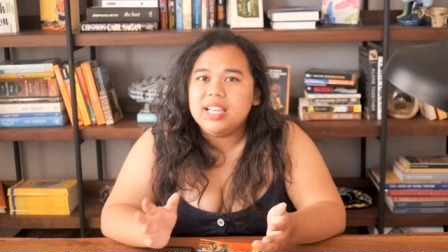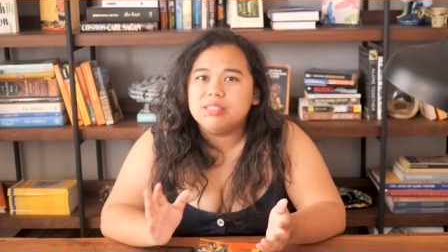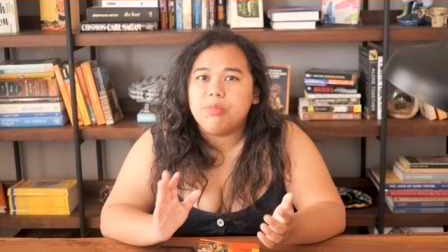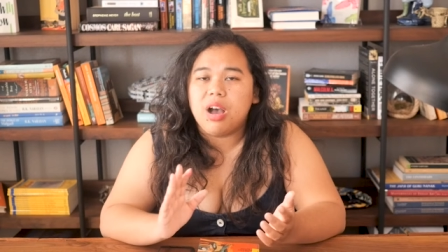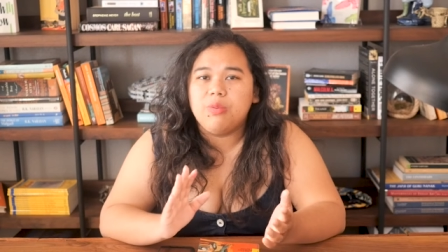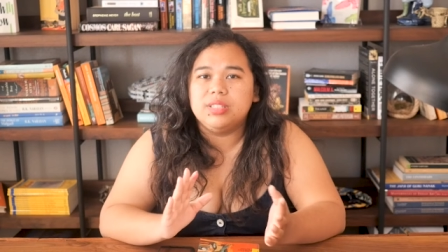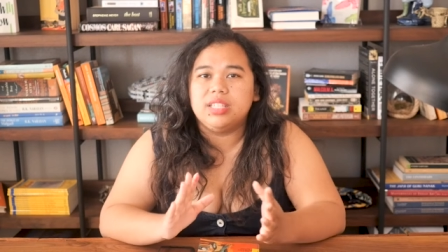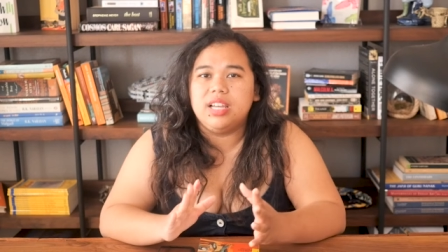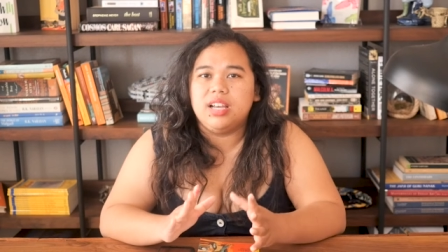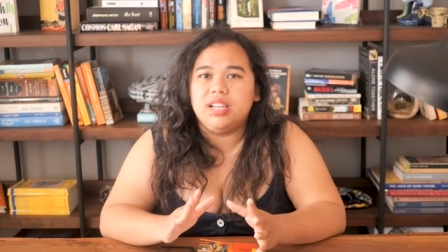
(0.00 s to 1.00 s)
His mom was
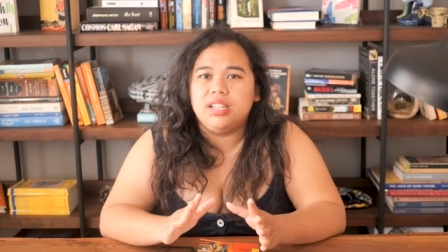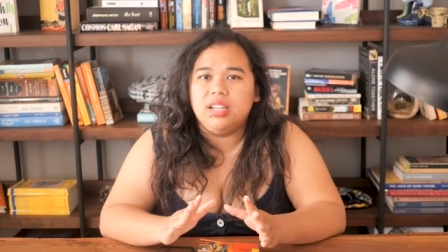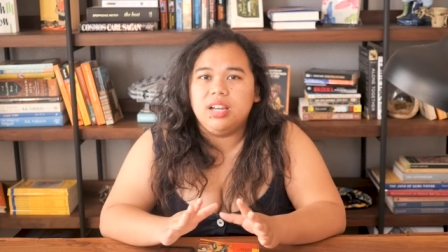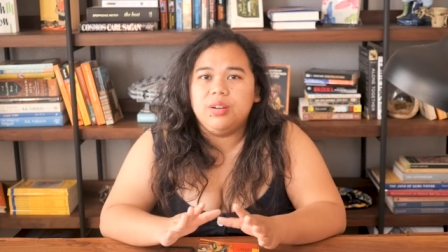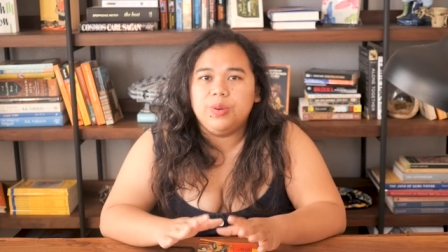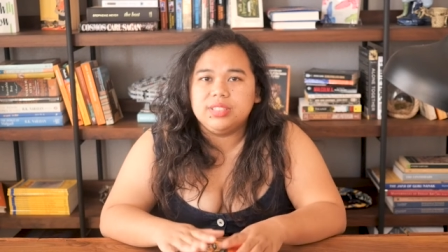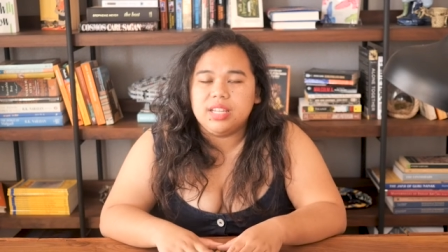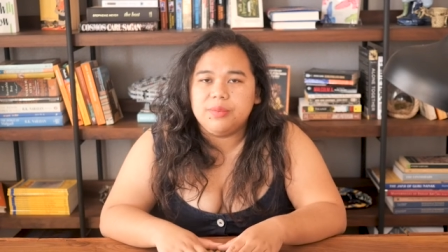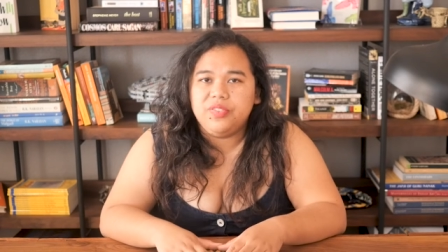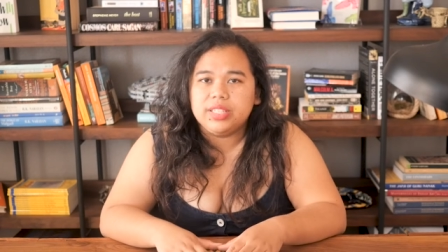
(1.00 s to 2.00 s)
a was
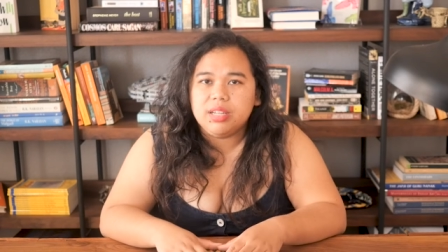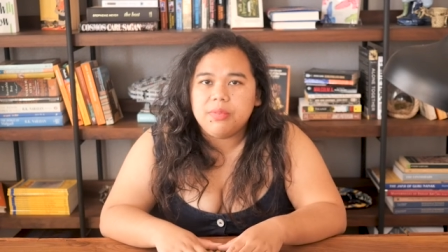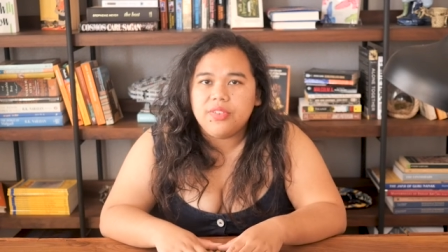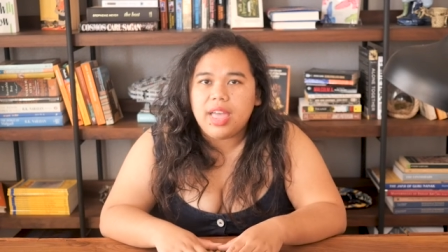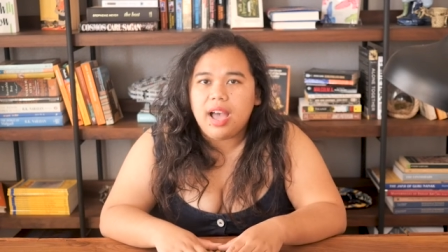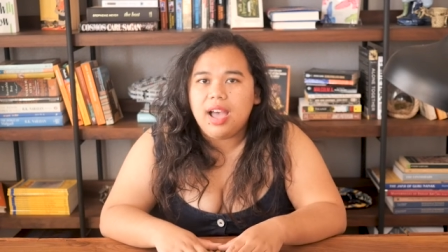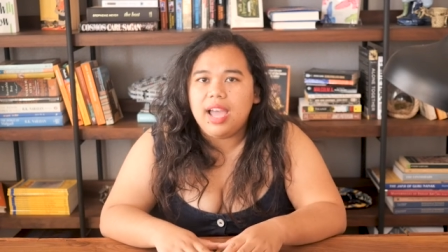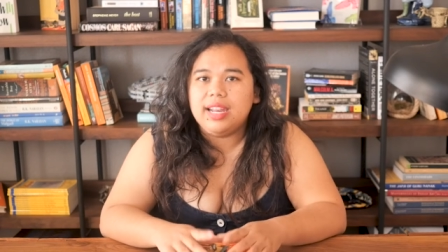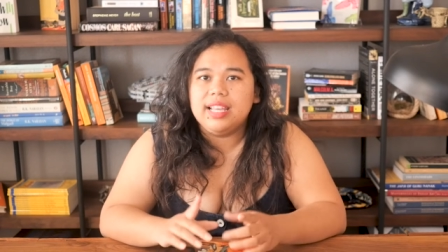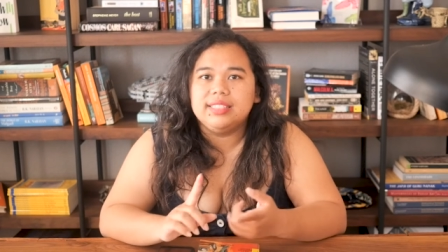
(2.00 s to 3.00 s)
a victim of
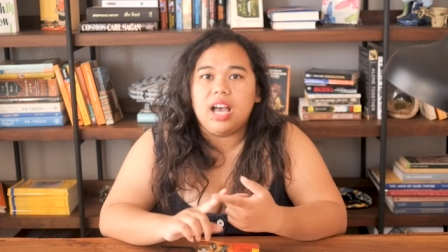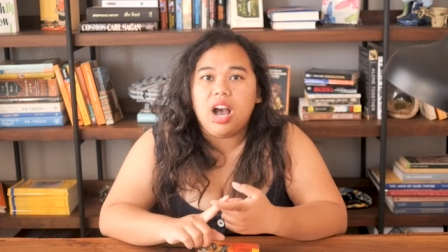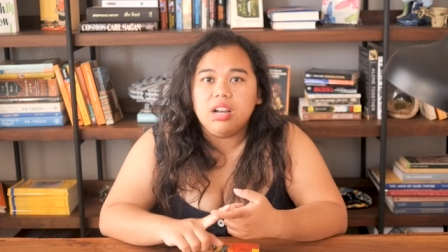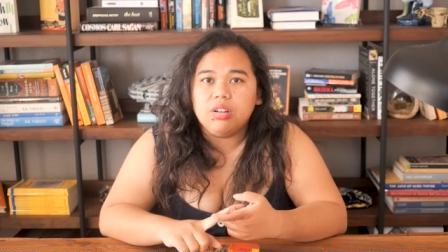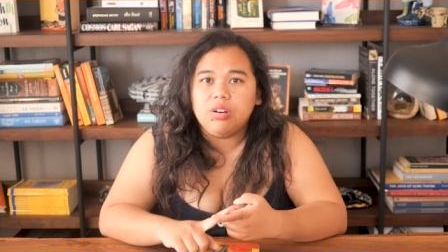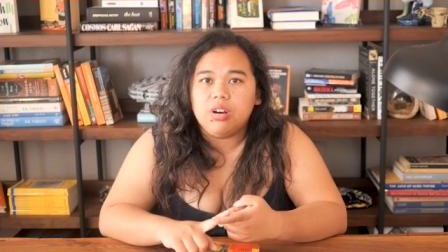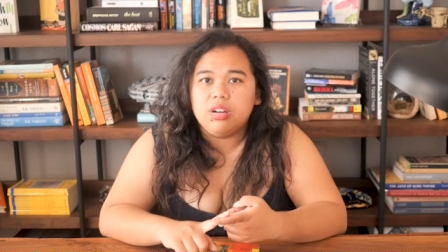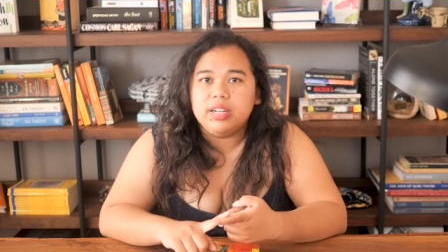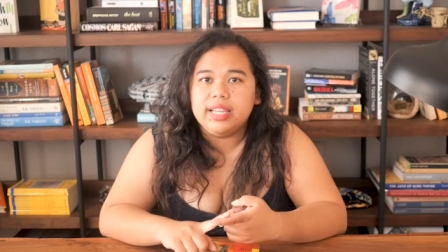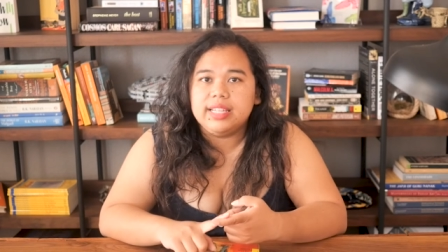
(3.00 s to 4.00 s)
that, and his
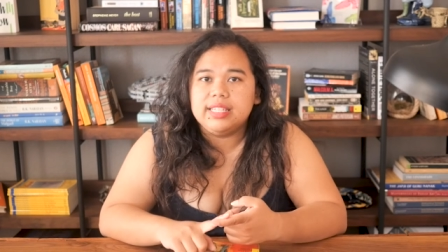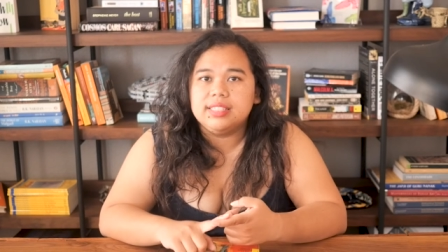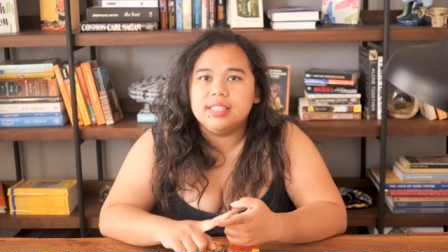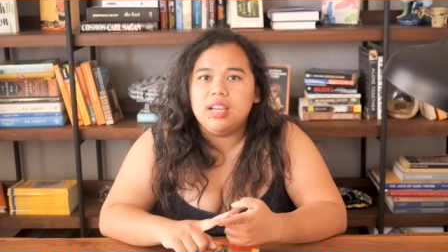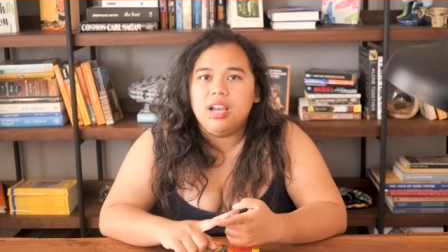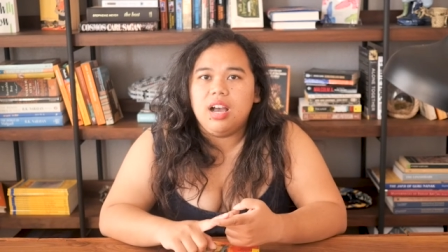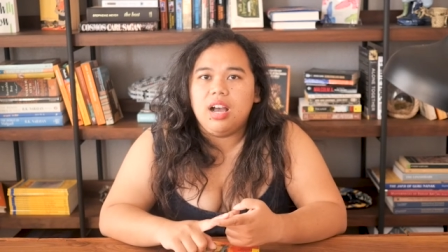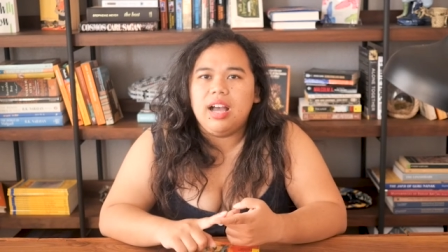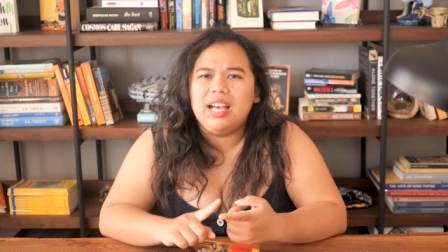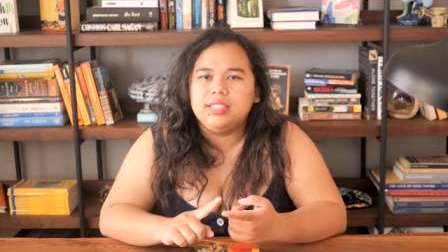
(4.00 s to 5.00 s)
uncle is
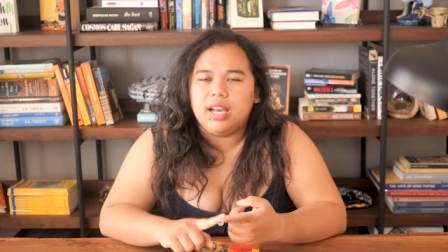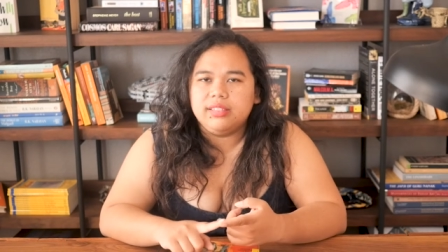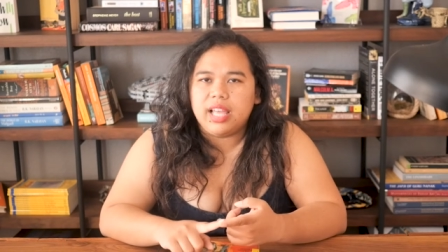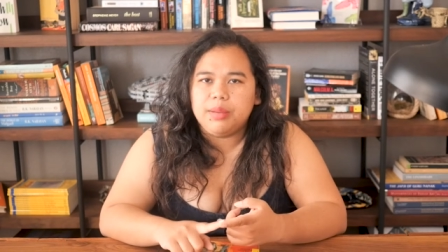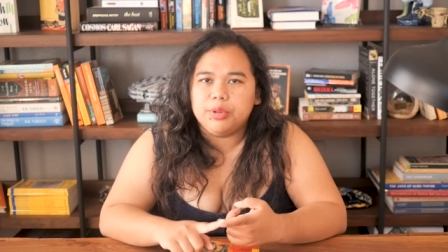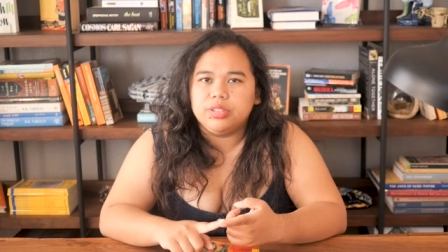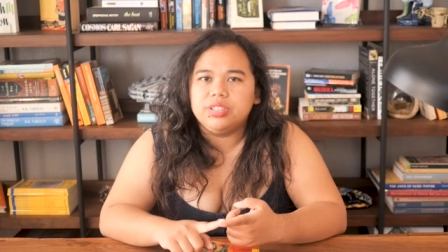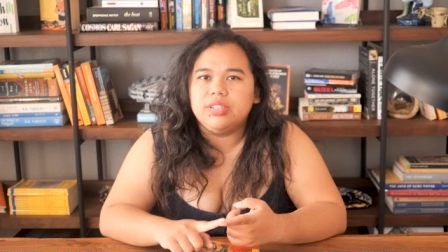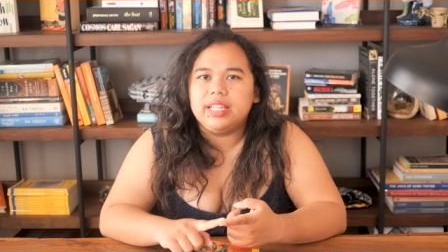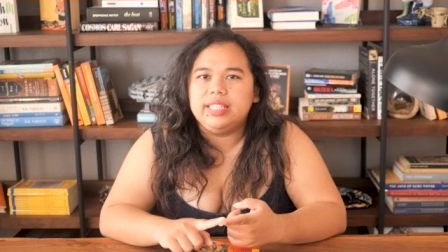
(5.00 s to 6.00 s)
has Alzheimer's,
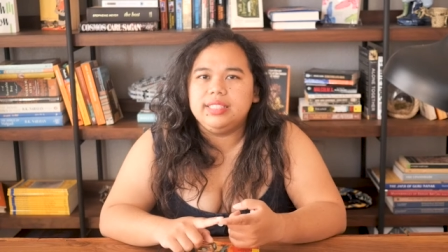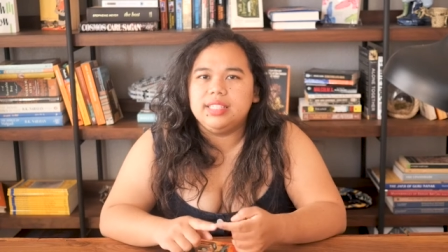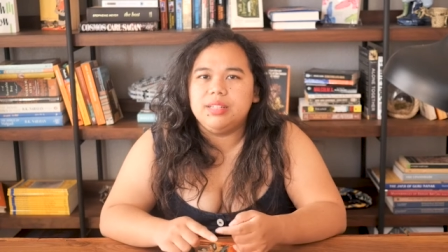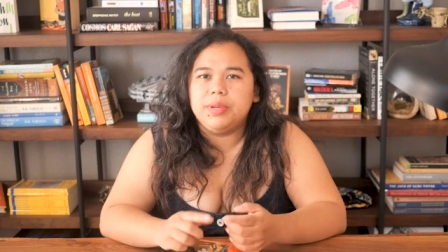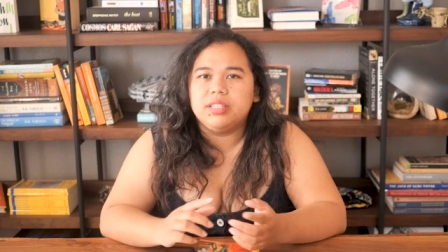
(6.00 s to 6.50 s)
so like he's in a